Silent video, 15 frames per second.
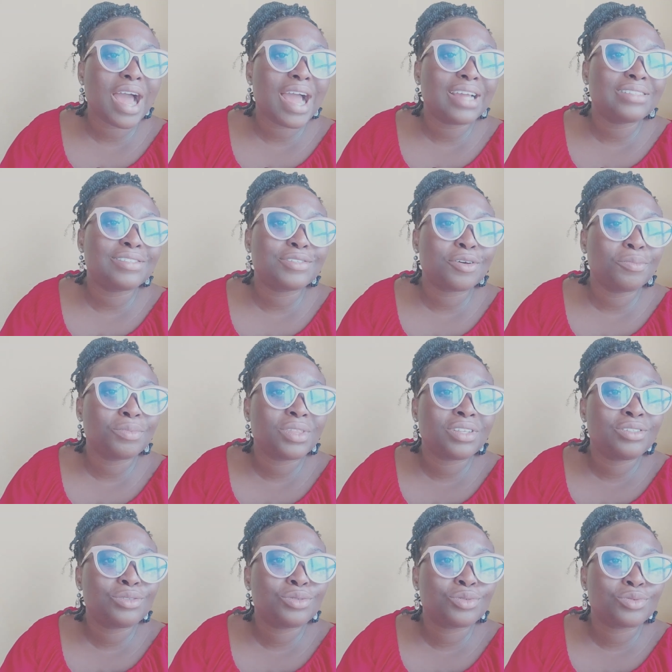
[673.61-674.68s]
add
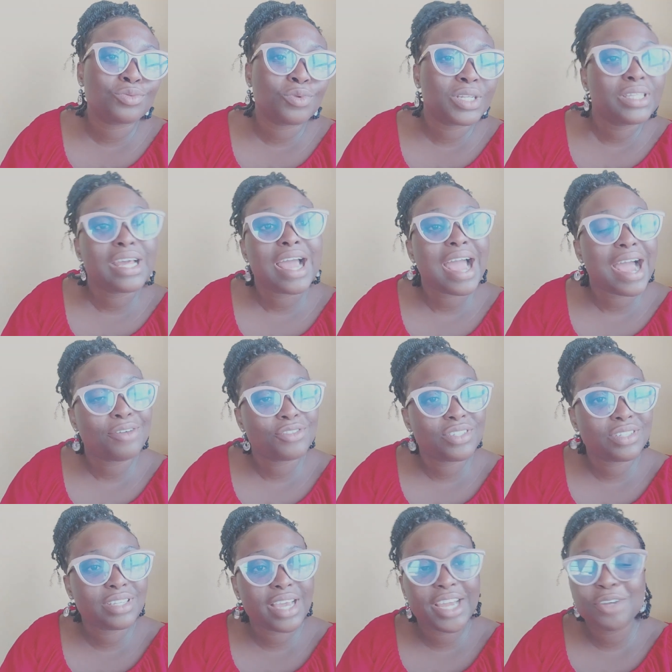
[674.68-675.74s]
something to what I have
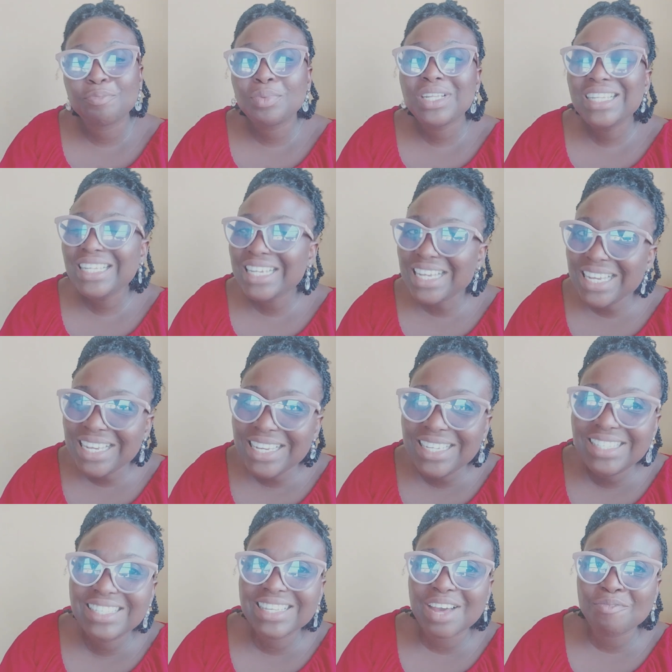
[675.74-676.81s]
said,
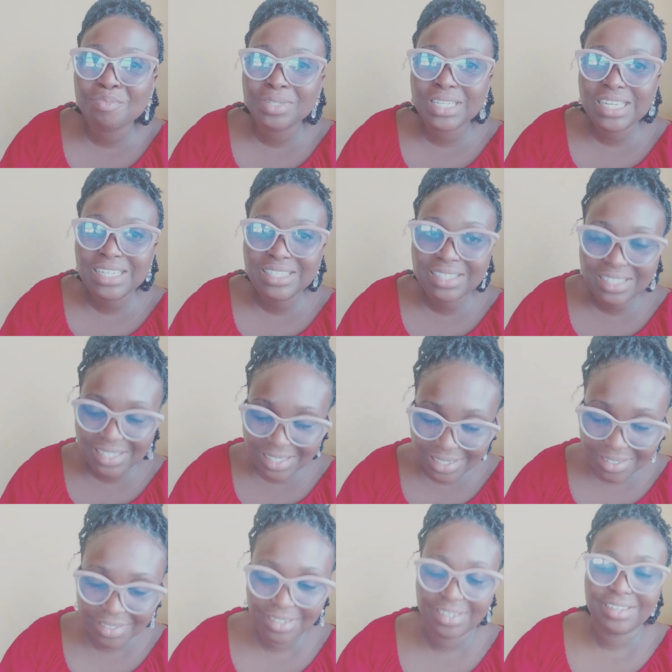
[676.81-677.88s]
please and please